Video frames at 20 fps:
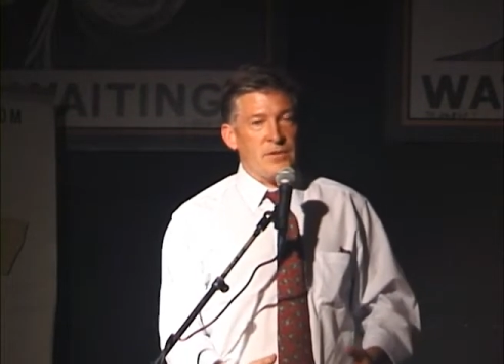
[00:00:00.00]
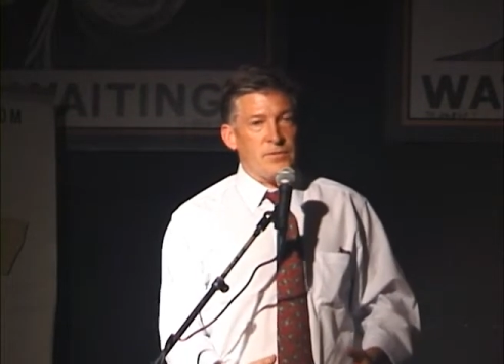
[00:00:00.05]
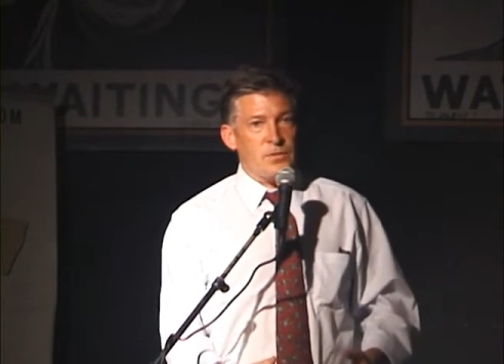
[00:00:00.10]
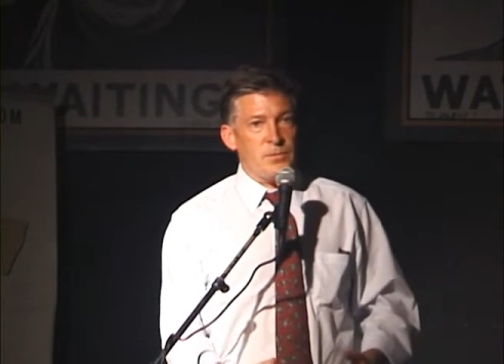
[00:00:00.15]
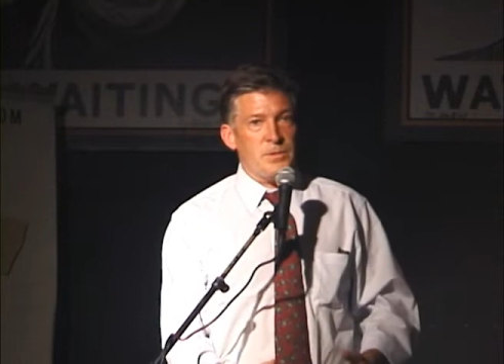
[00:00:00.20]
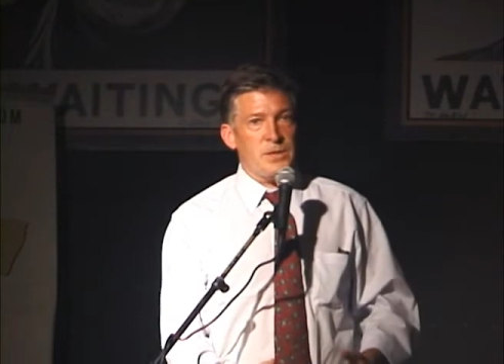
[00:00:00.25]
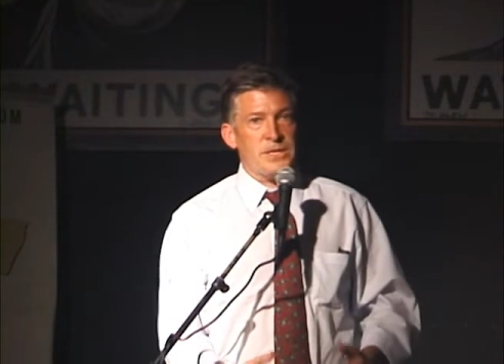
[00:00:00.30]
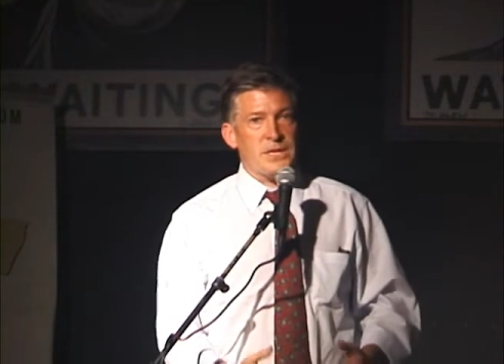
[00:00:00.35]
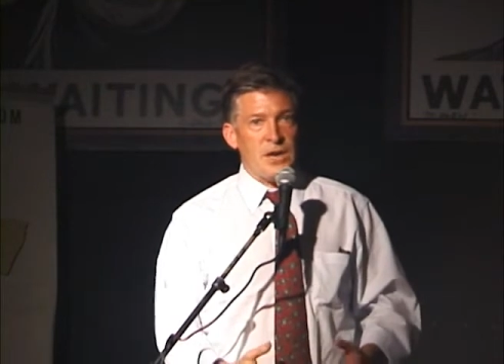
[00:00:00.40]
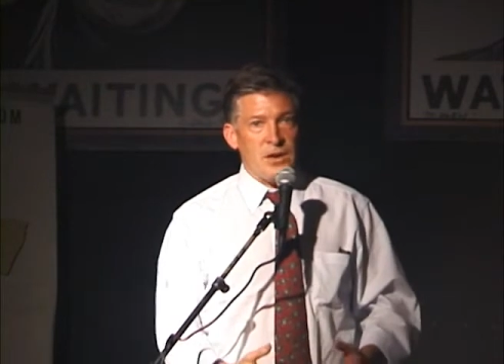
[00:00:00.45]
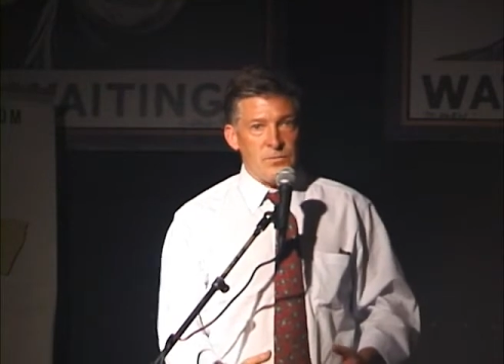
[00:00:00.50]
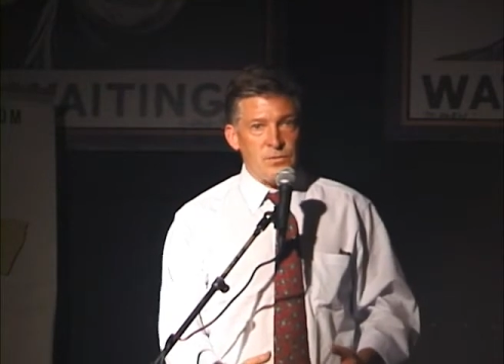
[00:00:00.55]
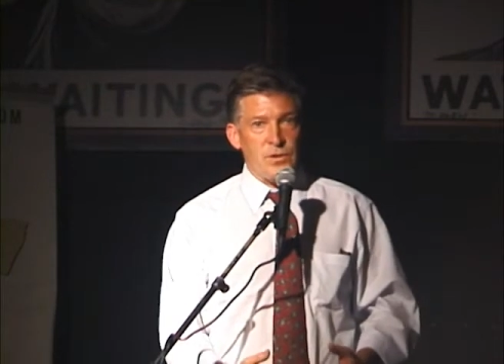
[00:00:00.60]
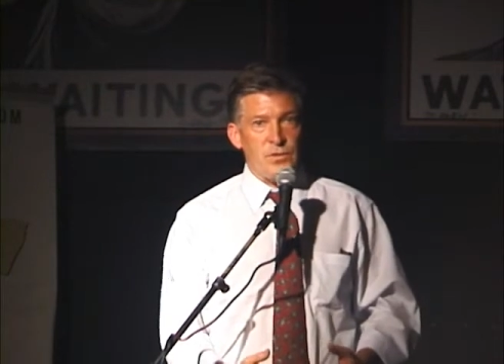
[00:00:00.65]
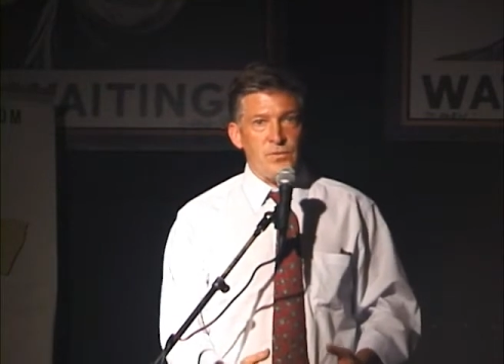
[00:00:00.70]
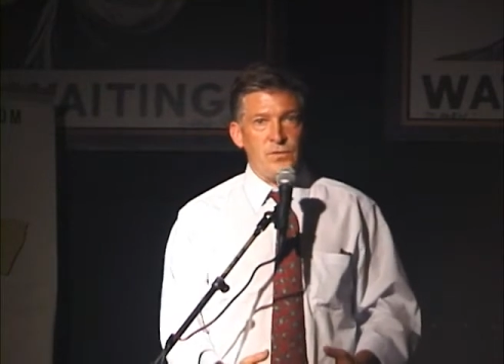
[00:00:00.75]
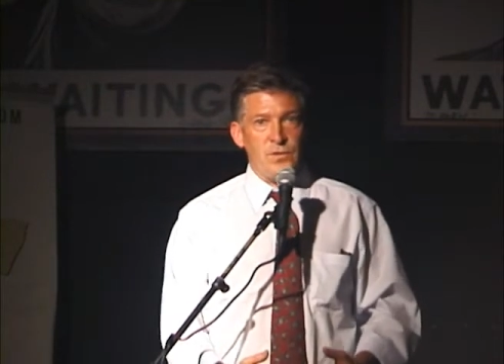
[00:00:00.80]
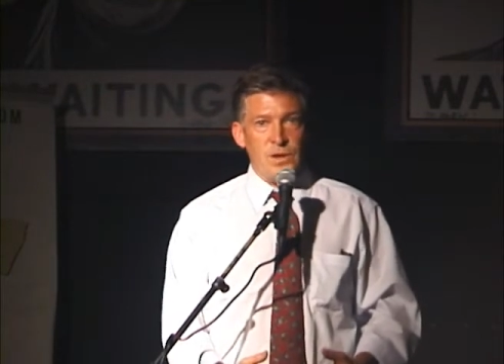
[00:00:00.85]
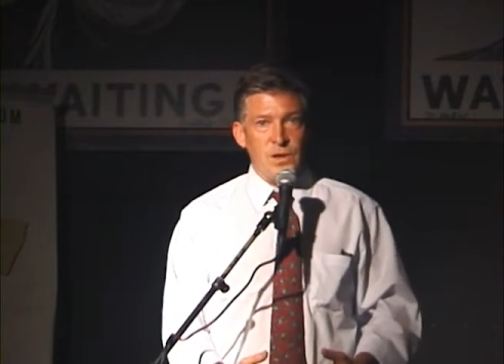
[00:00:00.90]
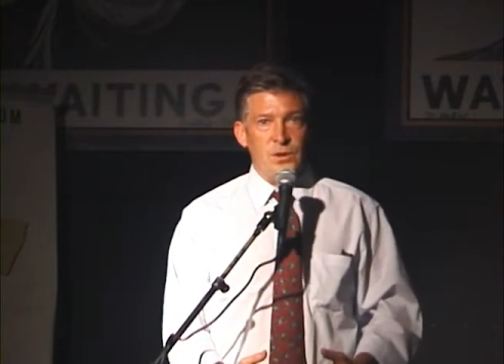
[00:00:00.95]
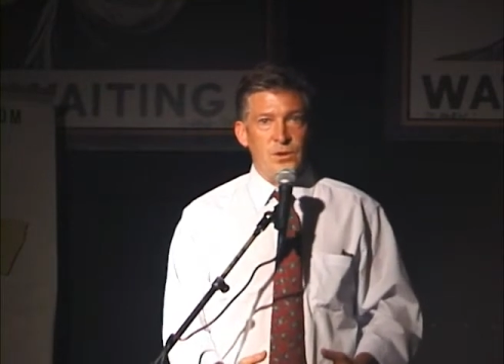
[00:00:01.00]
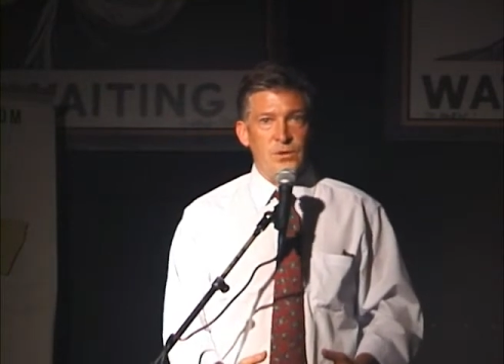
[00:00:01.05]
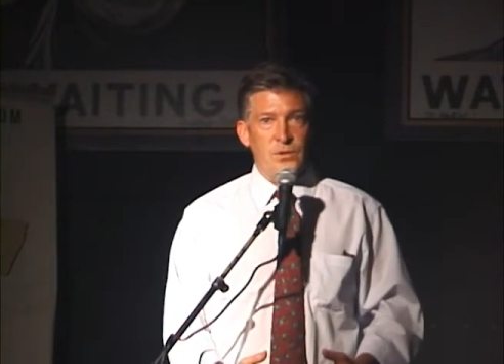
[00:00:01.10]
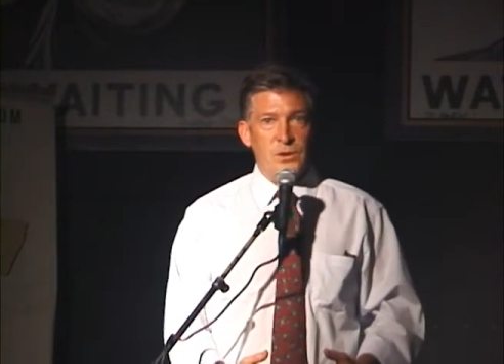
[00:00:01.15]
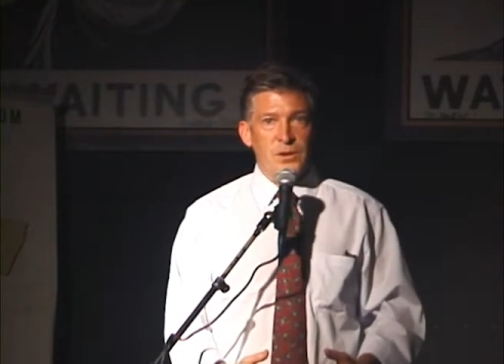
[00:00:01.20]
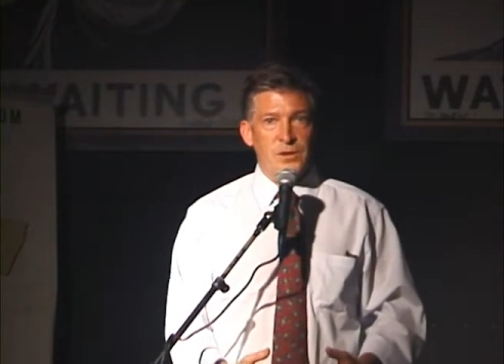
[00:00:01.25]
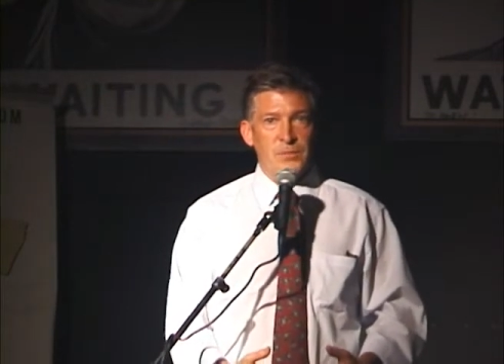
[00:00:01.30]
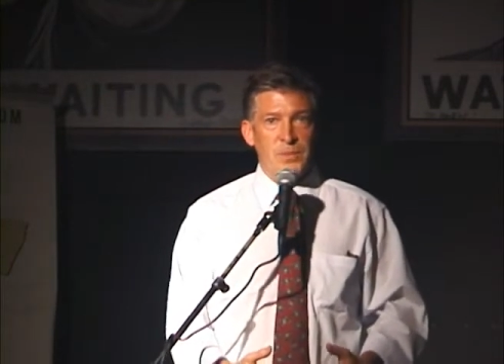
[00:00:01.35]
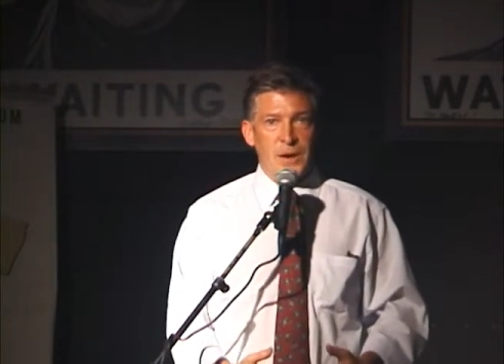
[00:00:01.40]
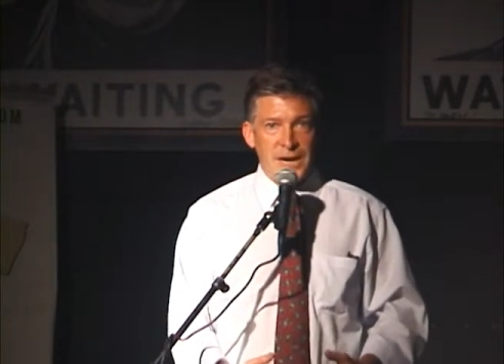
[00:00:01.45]
government of the
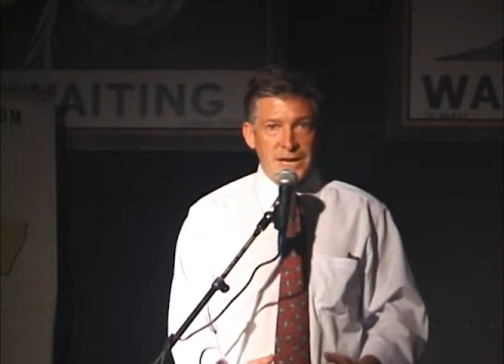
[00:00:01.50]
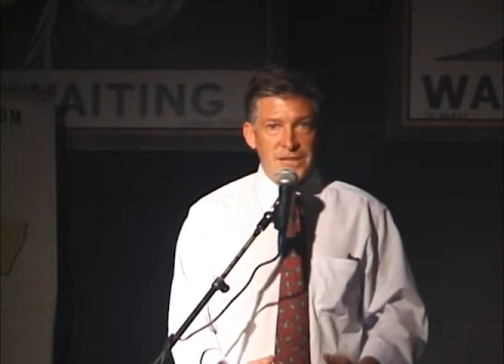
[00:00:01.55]
few,